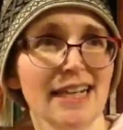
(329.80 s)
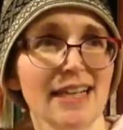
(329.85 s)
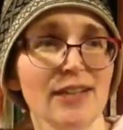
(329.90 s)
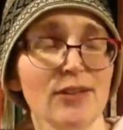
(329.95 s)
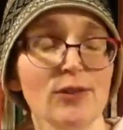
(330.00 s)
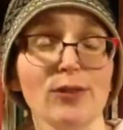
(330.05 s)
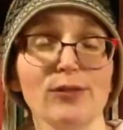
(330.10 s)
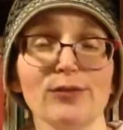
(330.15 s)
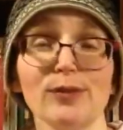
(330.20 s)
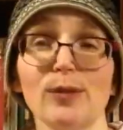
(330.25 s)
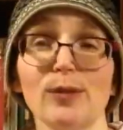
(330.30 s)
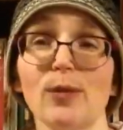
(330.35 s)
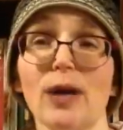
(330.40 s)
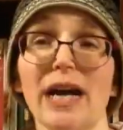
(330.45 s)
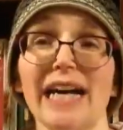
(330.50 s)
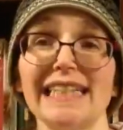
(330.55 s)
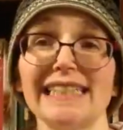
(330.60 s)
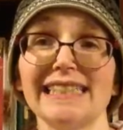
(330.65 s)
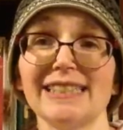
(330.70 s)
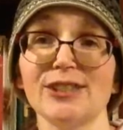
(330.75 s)
don't know
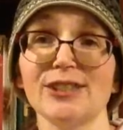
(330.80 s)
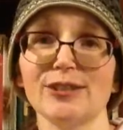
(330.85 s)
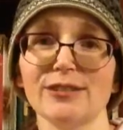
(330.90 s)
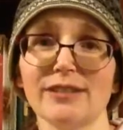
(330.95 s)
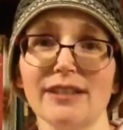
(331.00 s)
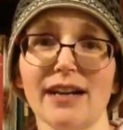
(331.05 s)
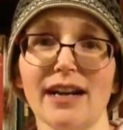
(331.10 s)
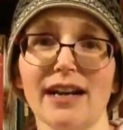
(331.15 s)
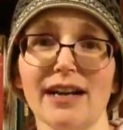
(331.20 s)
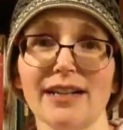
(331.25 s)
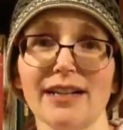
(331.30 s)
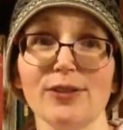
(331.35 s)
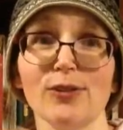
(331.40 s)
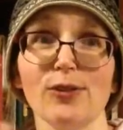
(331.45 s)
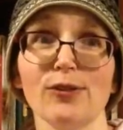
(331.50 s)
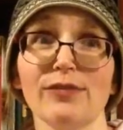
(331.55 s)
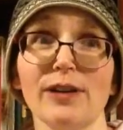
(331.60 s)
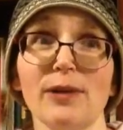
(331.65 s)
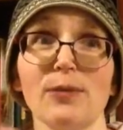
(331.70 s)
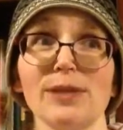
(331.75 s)

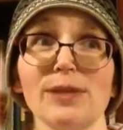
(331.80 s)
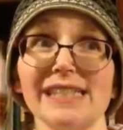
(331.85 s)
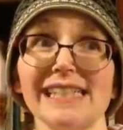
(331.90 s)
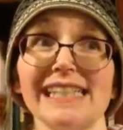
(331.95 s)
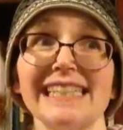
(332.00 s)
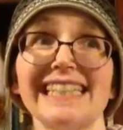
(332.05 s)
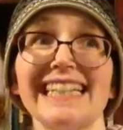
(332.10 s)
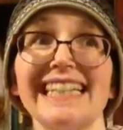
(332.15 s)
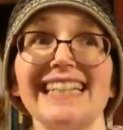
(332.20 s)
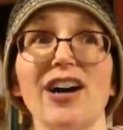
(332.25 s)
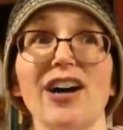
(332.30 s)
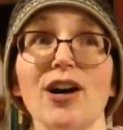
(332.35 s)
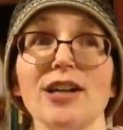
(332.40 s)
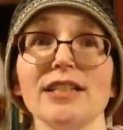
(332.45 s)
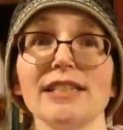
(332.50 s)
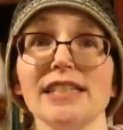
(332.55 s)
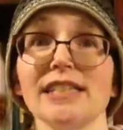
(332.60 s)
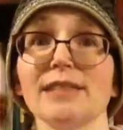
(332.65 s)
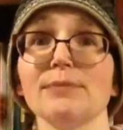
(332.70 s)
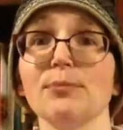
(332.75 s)
if I wasn't like
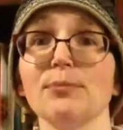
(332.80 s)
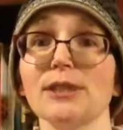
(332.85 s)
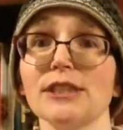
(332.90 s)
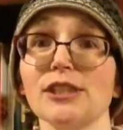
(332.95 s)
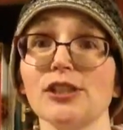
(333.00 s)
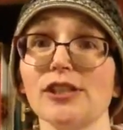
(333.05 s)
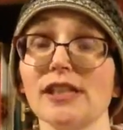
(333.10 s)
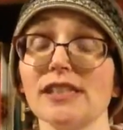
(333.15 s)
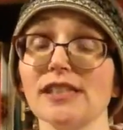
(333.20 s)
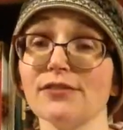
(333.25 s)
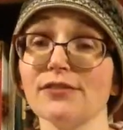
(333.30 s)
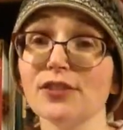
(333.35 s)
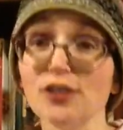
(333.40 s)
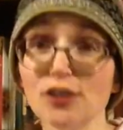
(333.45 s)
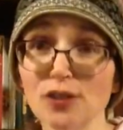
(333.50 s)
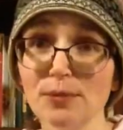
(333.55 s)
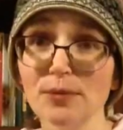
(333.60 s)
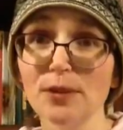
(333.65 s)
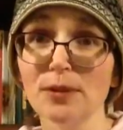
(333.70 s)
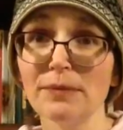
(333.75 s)
onto the British sense of
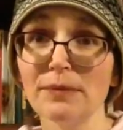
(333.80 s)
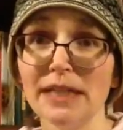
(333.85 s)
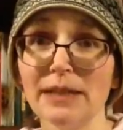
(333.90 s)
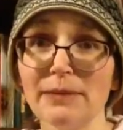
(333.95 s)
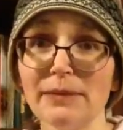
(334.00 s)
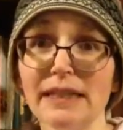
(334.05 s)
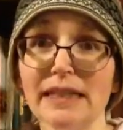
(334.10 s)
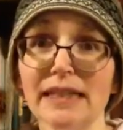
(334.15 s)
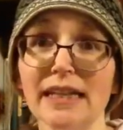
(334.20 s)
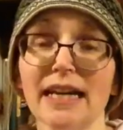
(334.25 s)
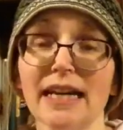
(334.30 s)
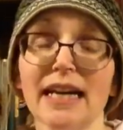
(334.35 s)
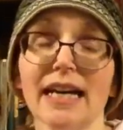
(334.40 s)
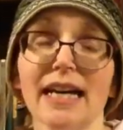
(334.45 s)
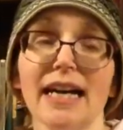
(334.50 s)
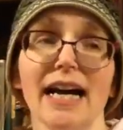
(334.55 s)
humor, maybe.